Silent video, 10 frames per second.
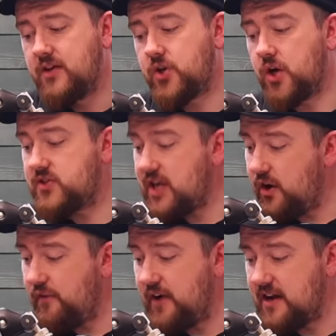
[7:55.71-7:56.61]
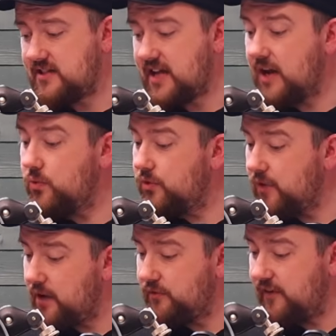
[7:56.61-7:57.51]
It's got a 0-fret design with
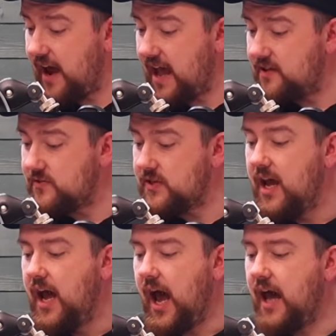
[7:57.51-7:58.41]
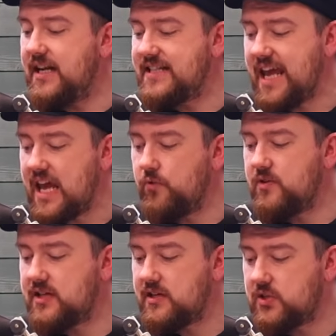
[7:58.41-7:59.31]
round fret ends, and it's heat
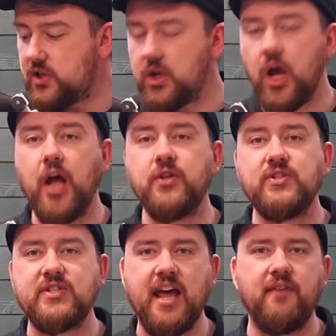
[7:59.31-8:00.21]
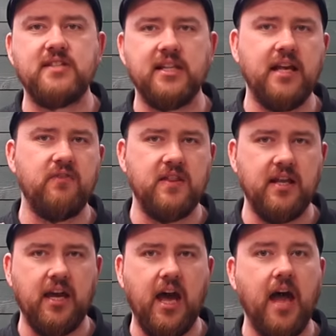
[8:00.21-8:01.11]
resistant and safe to leave in
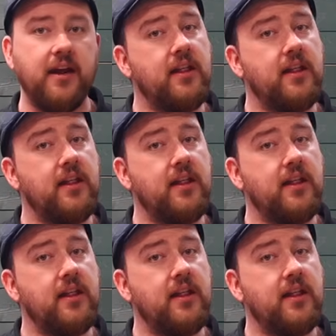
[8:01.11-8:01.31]
the car.